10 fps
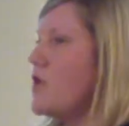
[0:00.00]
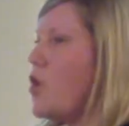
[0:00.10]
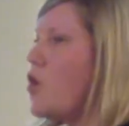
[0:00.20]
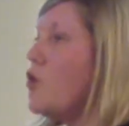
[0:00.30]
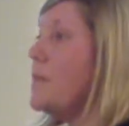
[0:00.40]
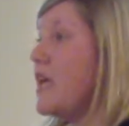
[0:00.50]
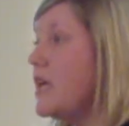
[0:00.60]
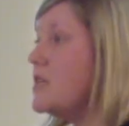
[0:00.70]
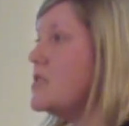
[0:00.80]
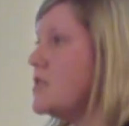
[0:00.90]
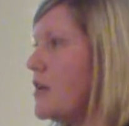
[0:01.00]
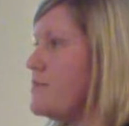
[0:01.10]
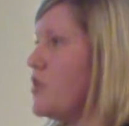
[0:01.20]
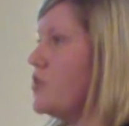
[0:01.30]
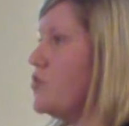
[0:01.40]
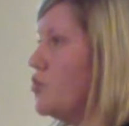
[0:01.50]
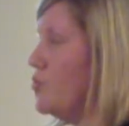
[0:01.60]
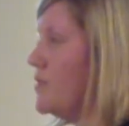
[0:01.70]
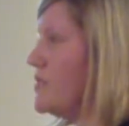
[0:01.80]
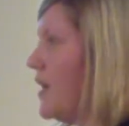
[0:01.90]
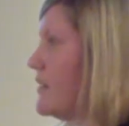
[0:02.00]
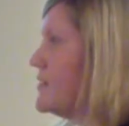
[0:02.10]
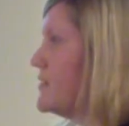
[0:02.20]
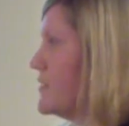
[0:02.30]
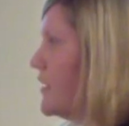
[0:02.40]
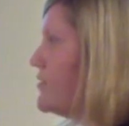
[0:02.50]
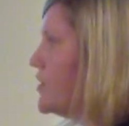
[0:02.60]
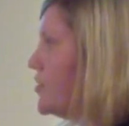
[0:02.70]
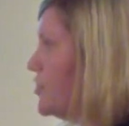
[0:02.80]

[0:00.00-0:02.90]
the home is subject to Wisconsin sales and